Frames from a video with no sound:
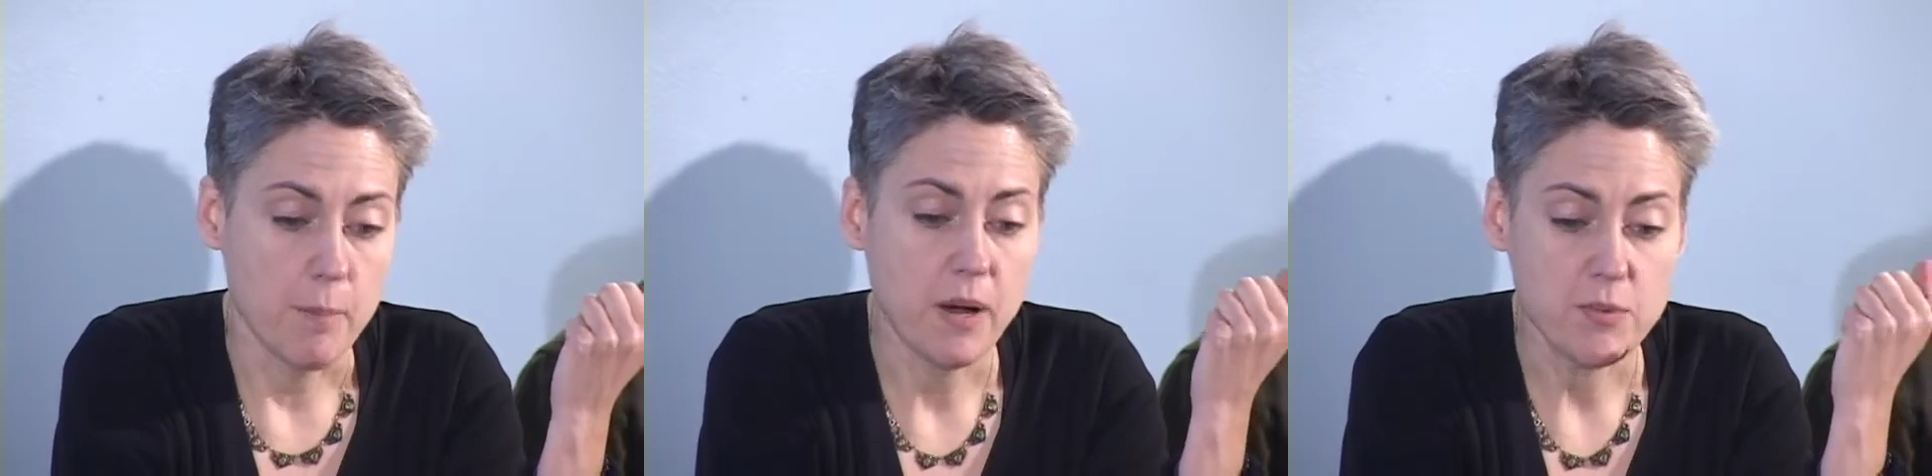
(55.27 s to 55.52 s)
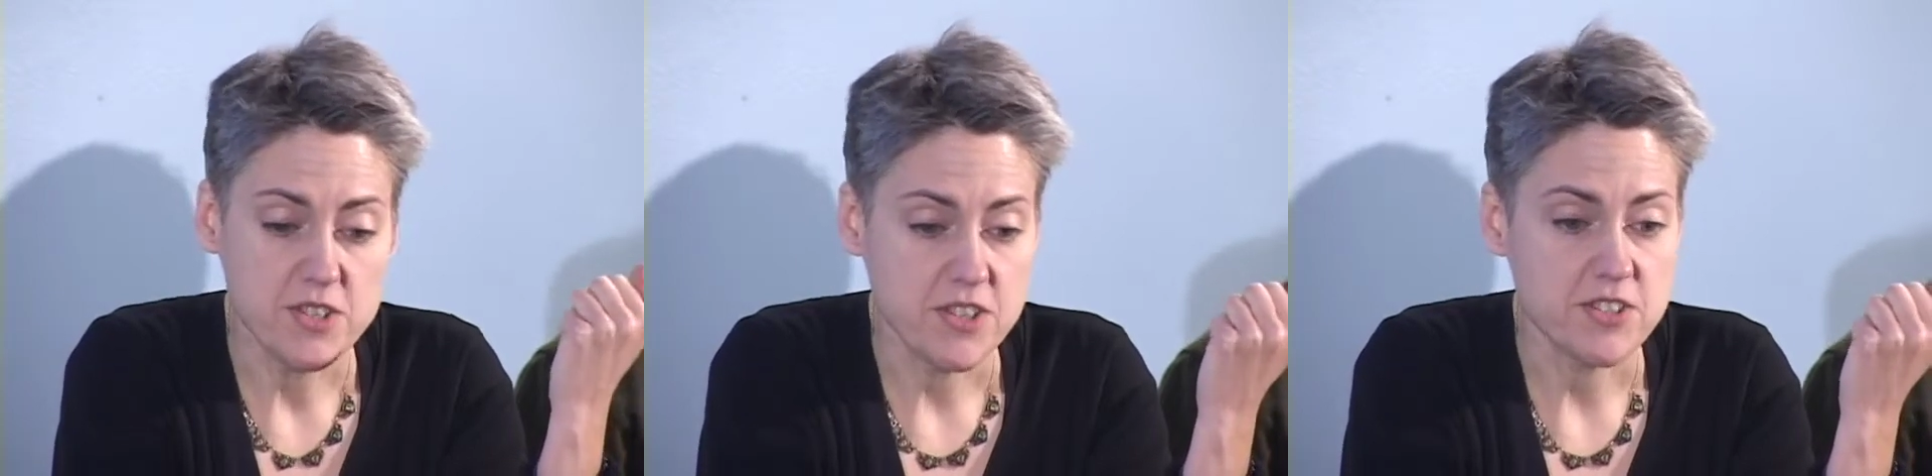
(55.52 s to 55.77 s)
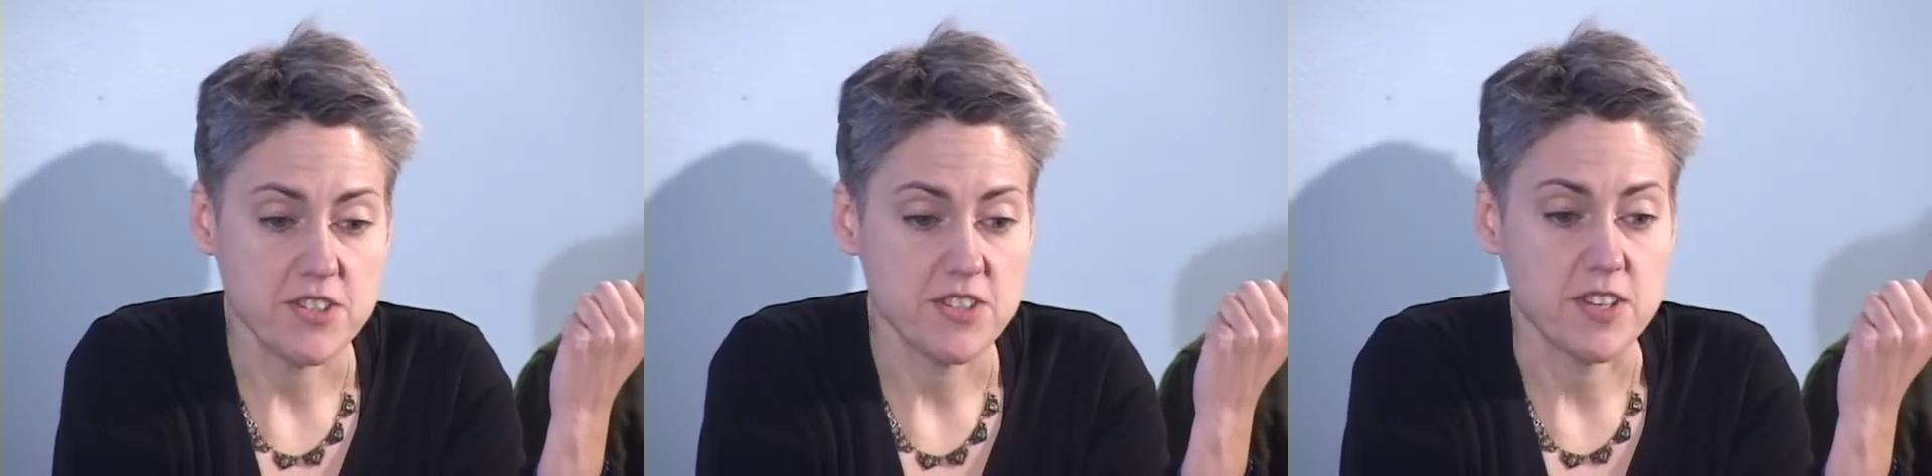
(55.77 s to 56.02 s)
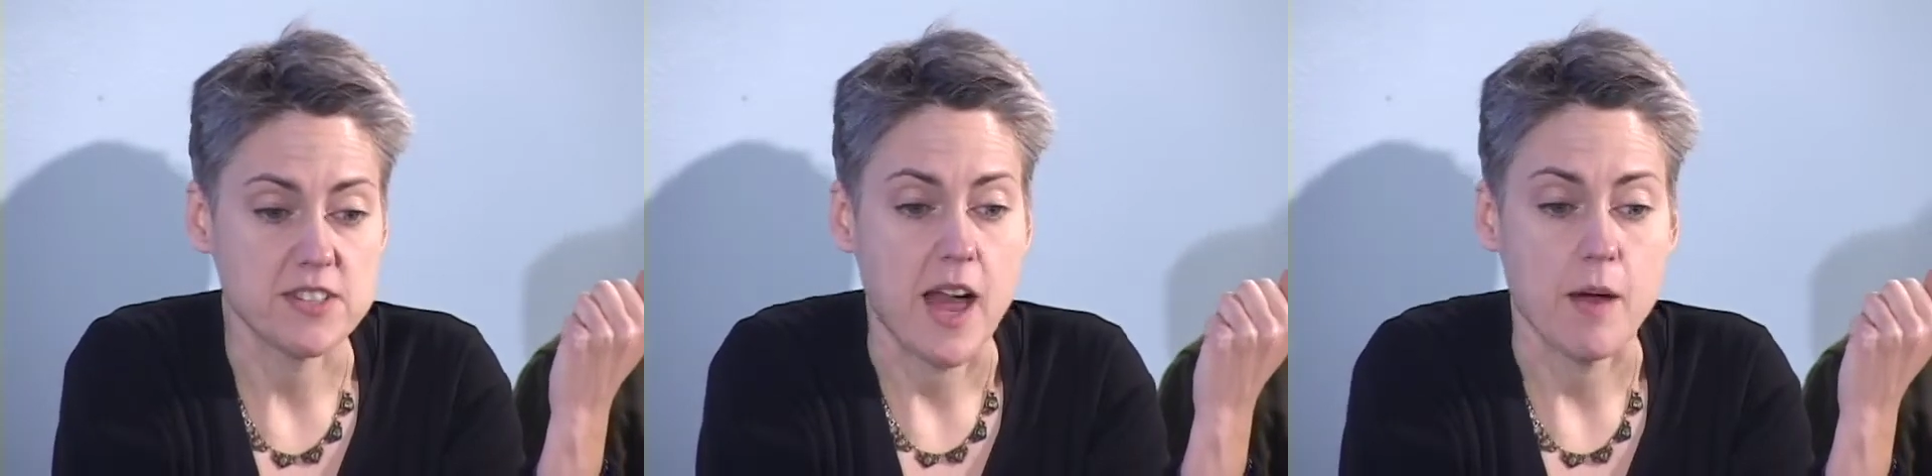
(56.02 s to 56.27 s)
But
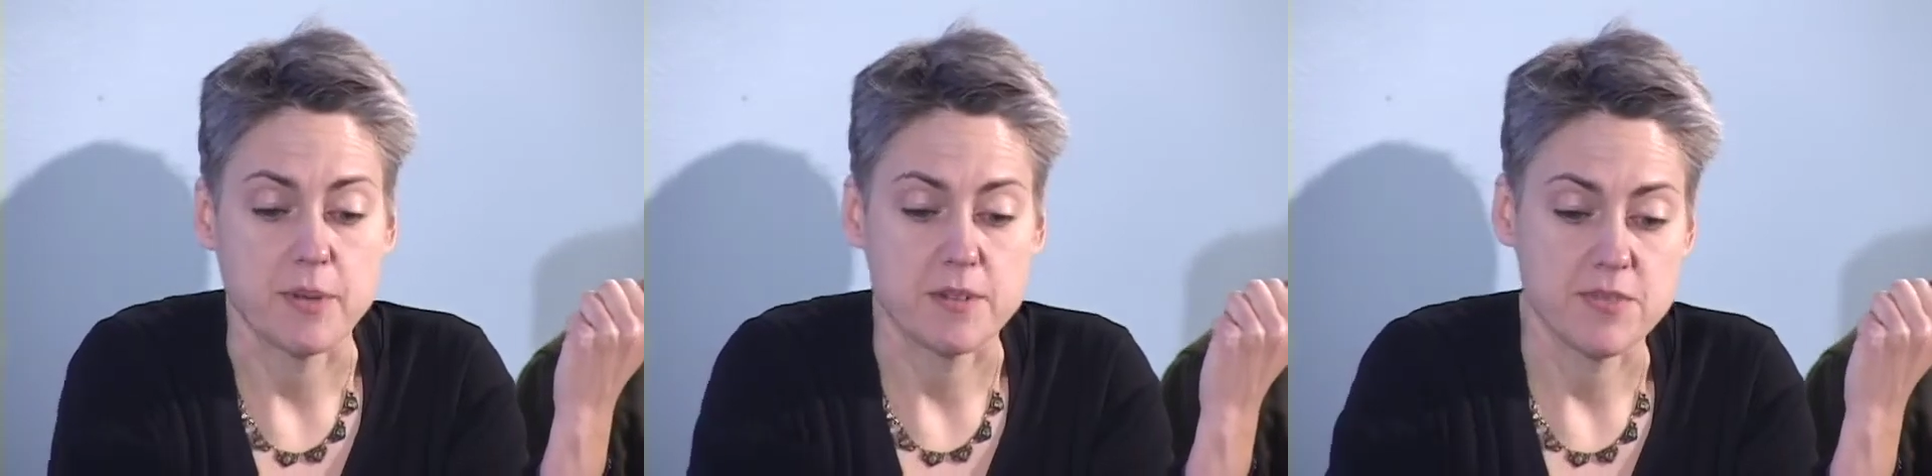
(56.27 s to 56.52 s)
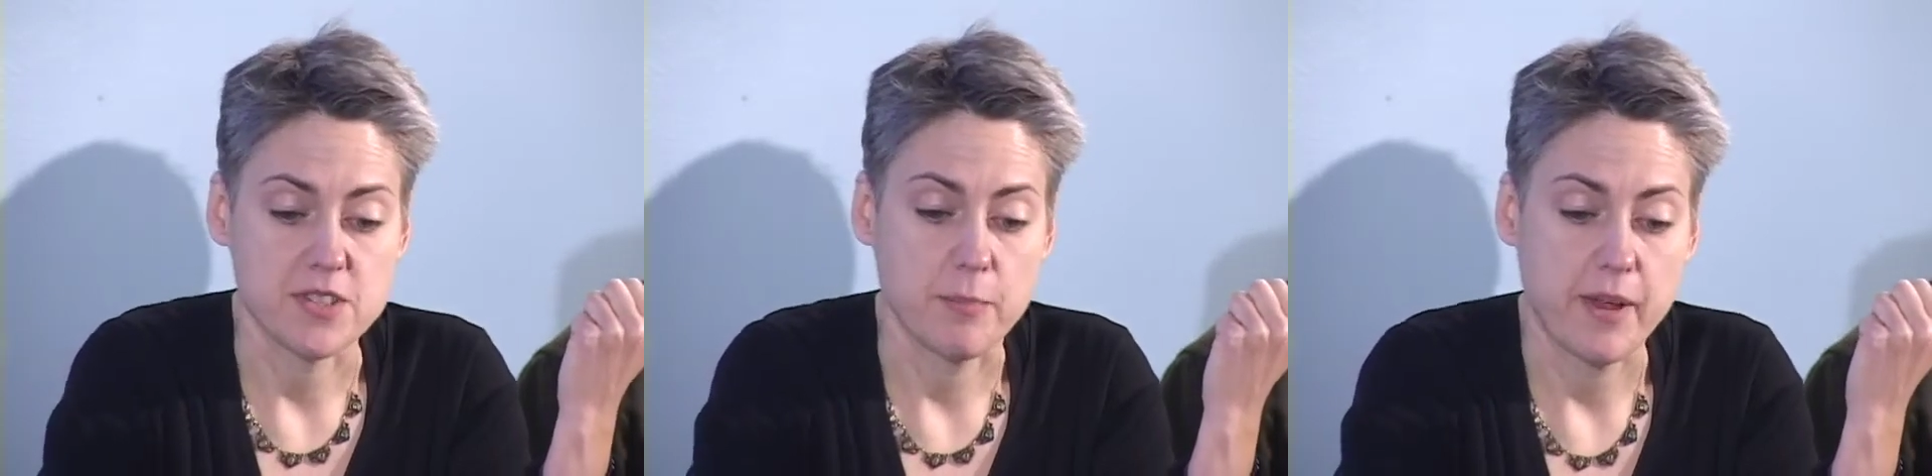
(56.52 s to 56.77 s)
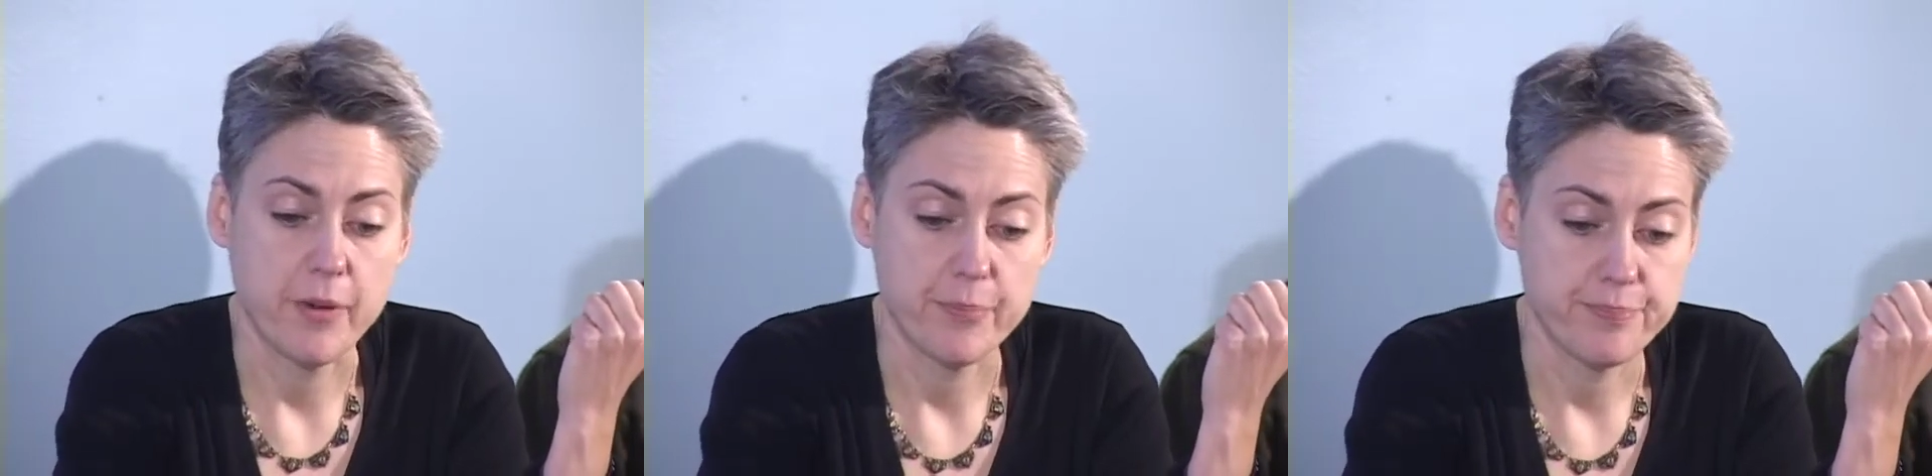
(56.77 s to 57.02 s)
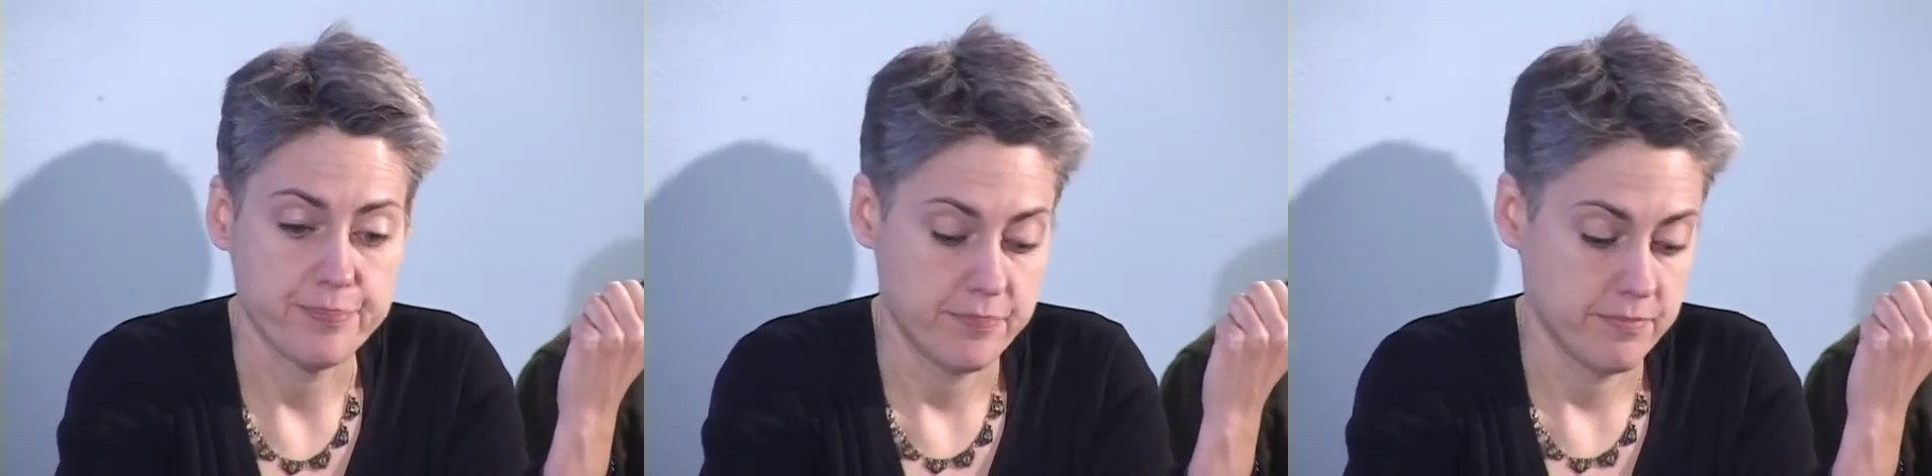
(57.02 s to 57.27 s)
resistance does happen somehow.